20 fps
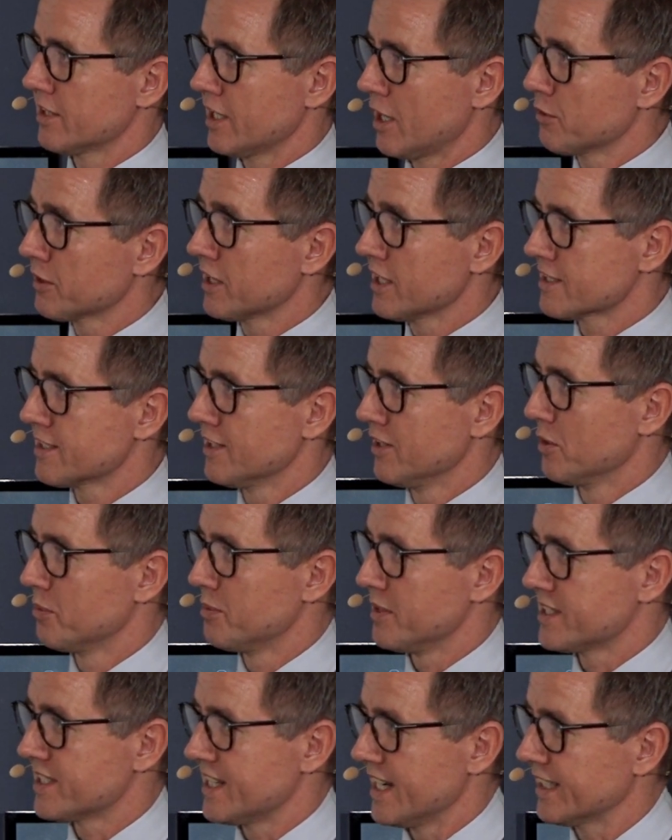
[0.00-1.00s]
Now it gets a little
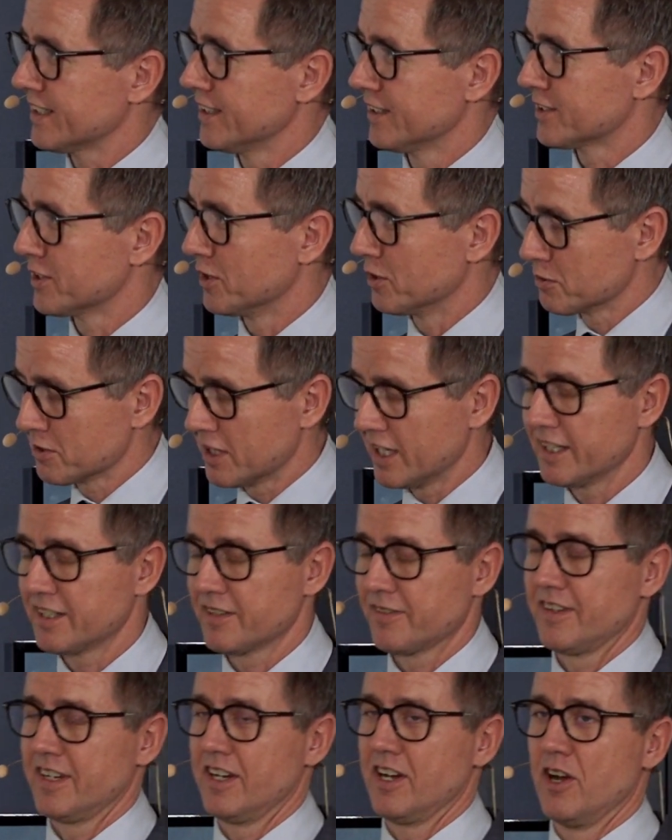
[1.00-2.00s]
bit technical, right?
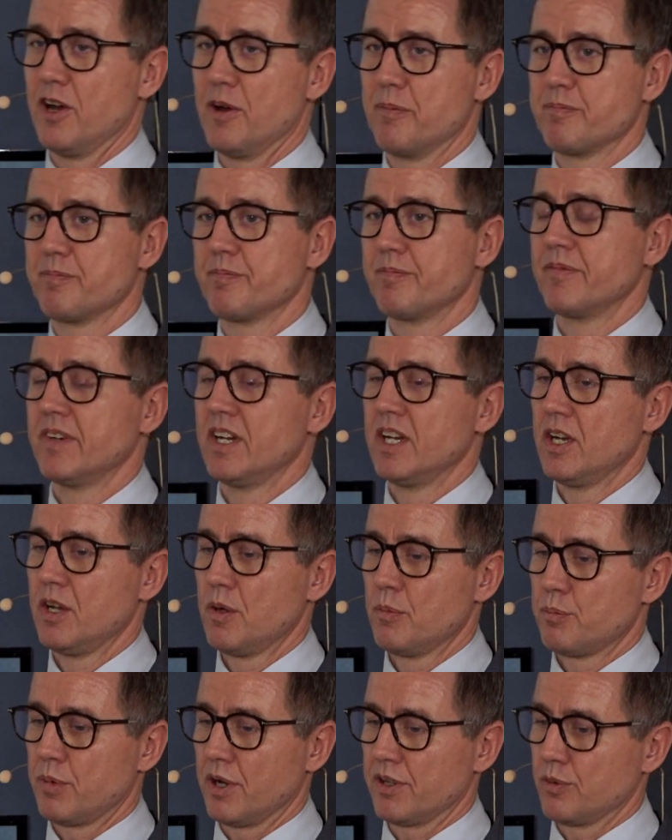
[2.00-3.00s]

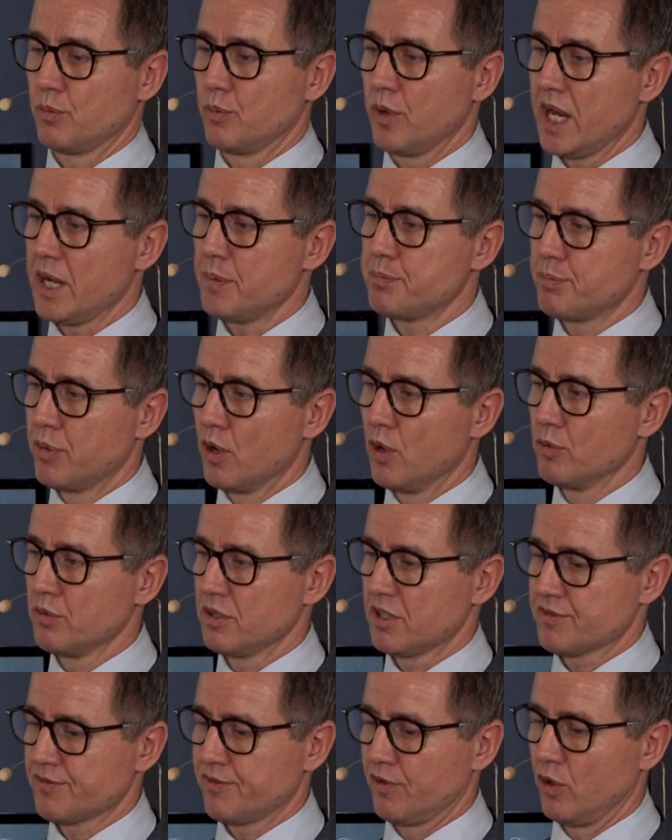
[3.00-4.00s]
But the way bone
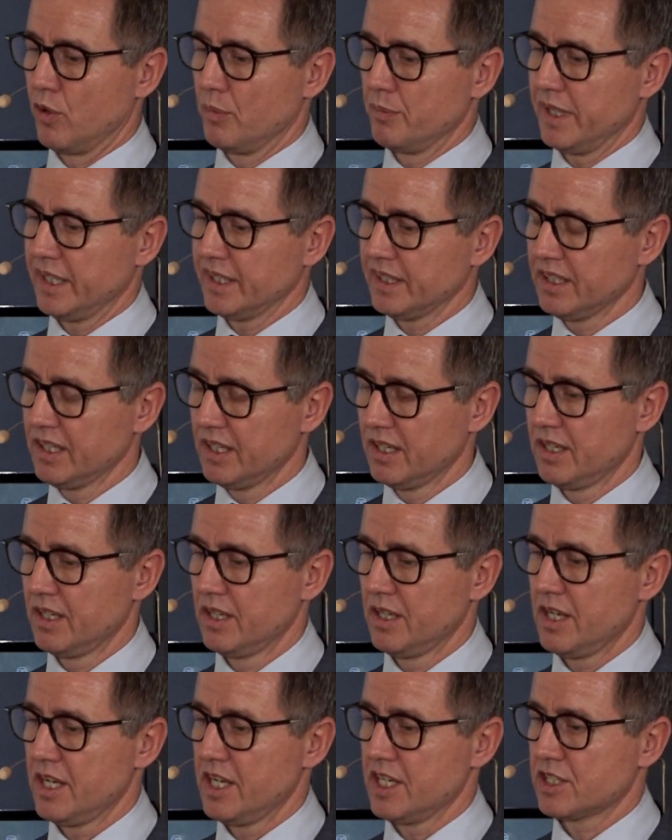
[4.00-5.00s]
is forming
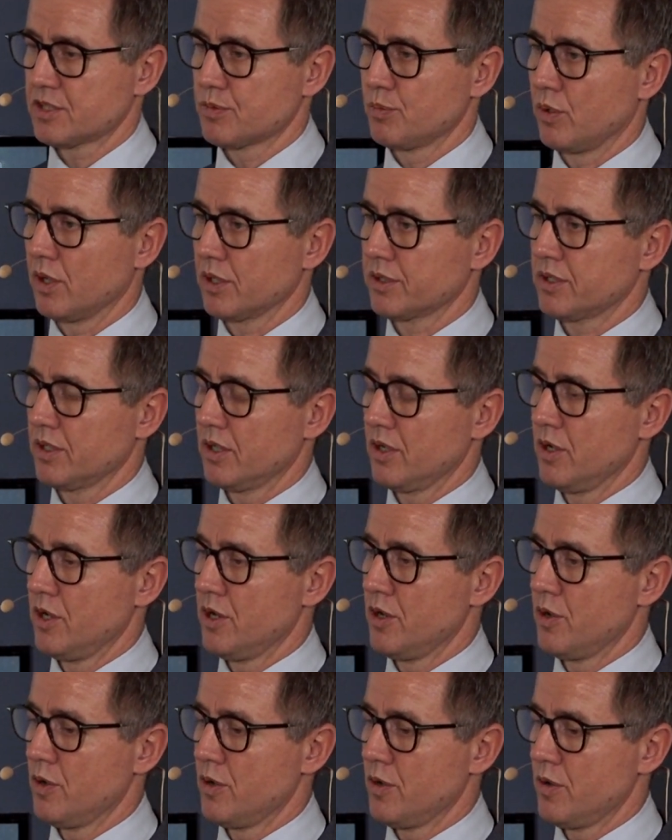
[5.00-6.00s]
is what,
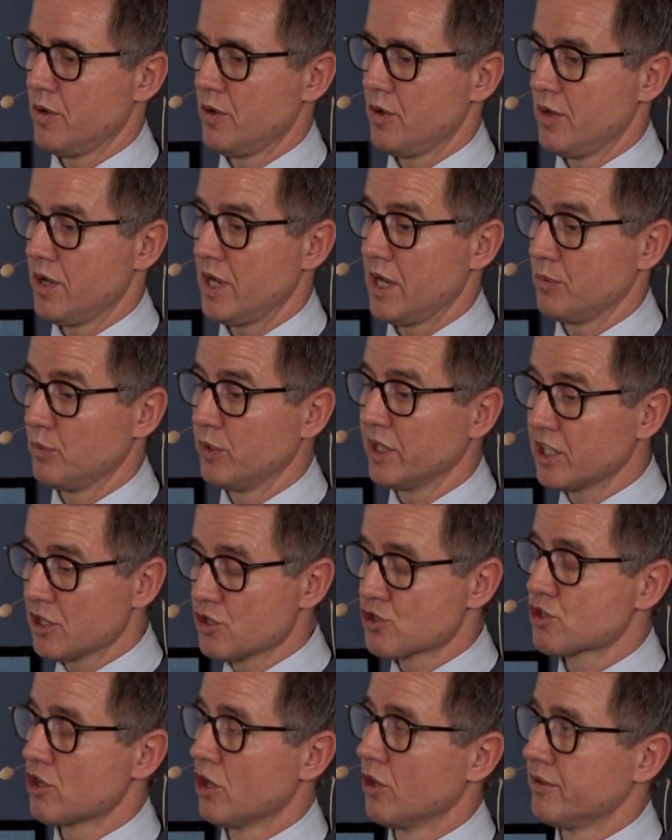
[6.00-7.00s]
and we can
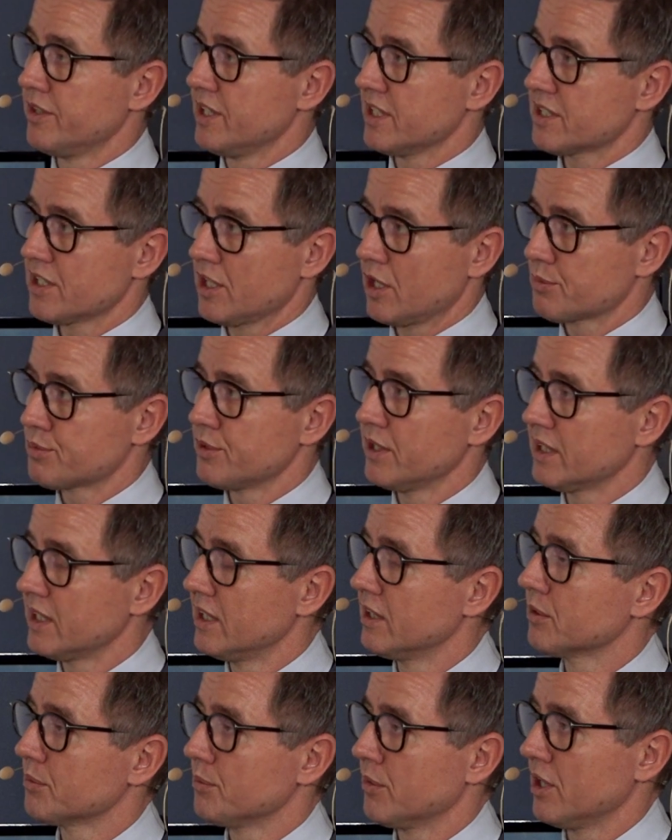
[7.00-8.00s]
show this in our
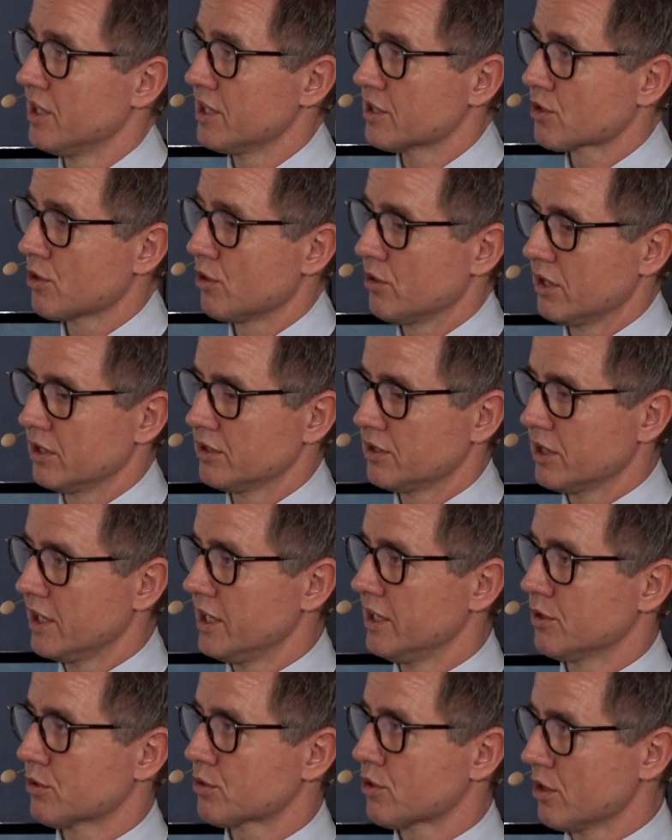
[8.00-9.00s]
preclinical model, is called
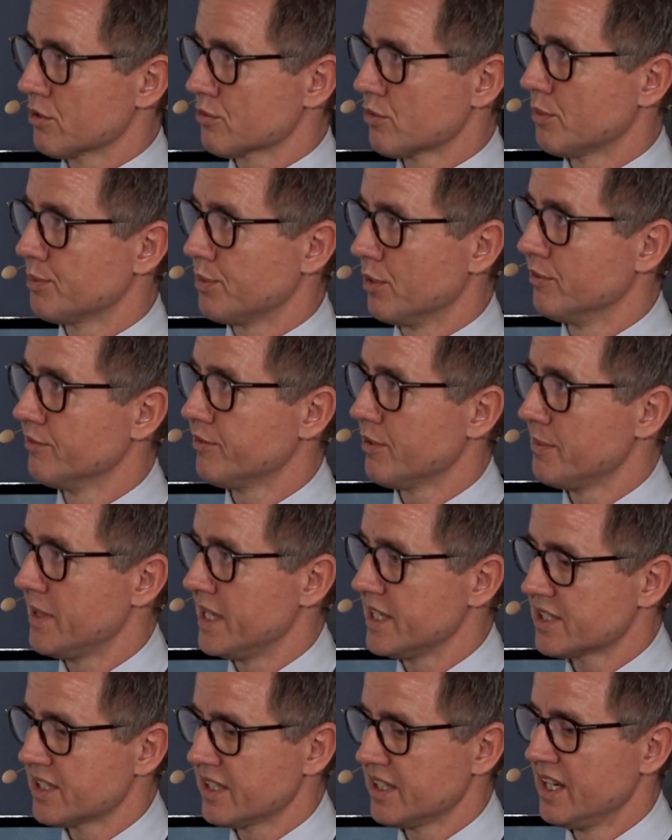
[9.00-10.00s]
endochondral bone
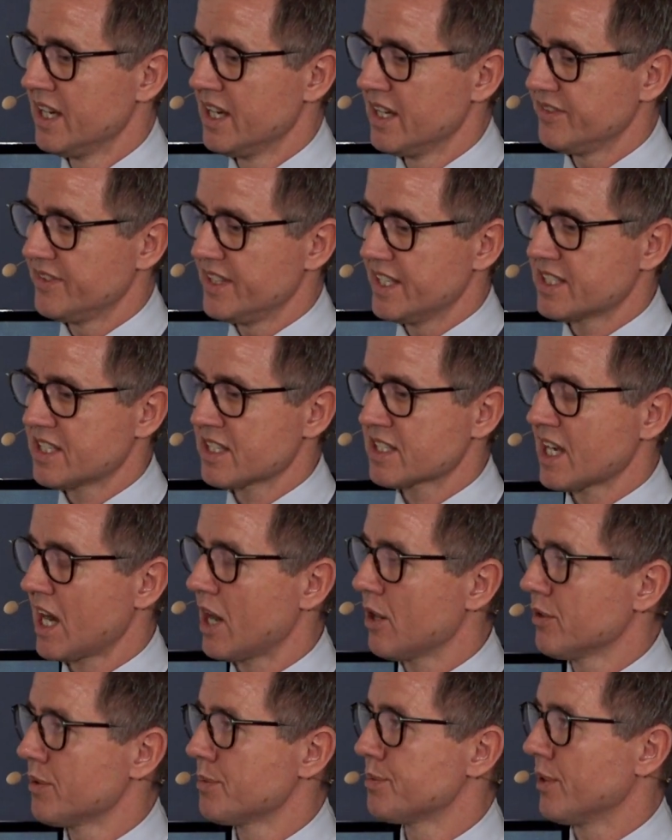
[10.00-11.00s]
formation. This is
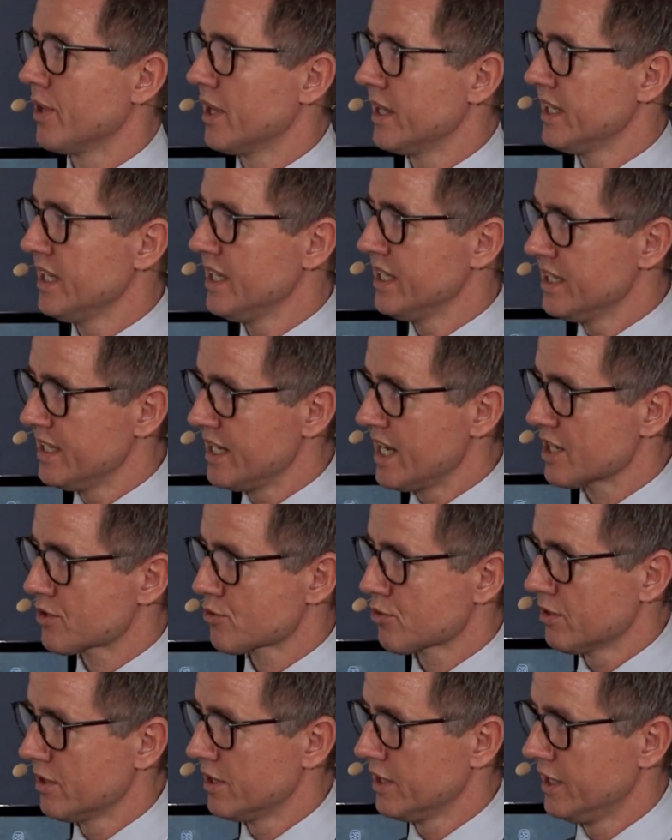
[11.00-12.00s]
how the body
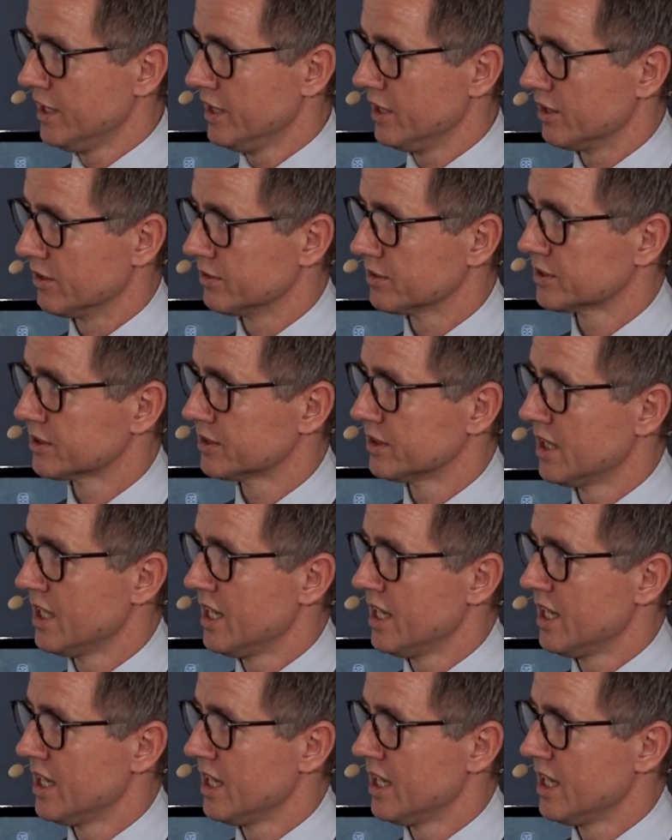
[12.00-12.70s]
naturally heals.